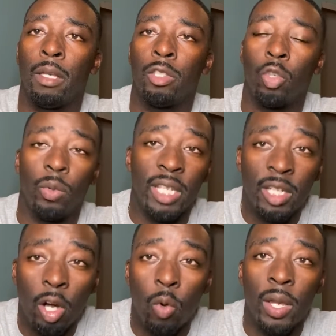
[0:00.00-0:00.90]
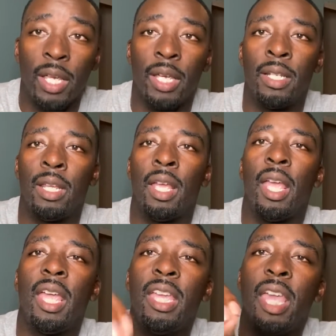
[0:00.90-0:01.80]
So when he go in,
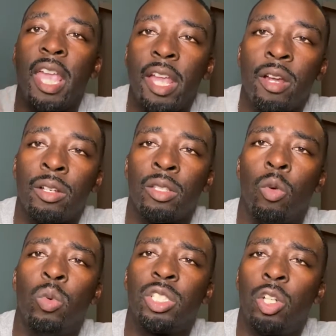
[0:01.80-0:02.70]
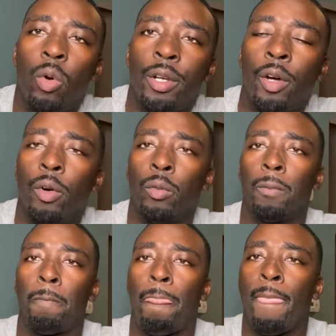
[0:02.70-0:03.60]
he hears what's going on.
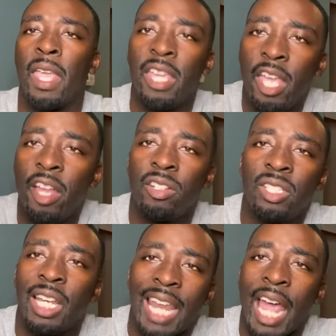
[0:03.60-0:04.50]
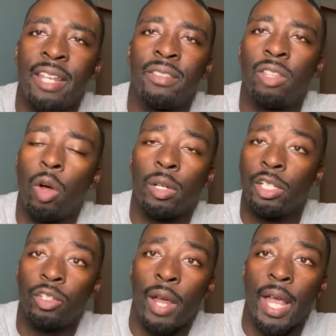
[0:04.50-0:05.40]
He hears Goliath talking
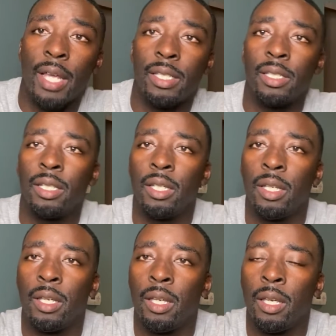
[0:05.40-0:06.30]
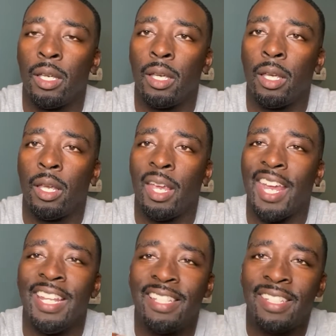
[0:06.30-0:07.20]
trash. And
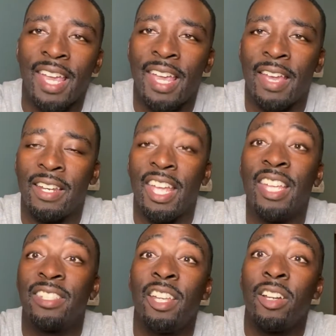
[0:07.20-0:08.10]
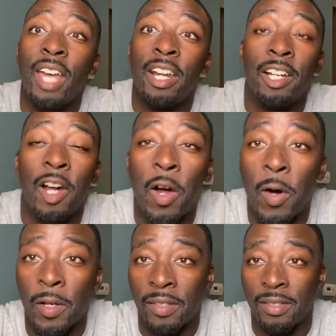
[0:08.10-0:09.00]
he said, is there not a cause?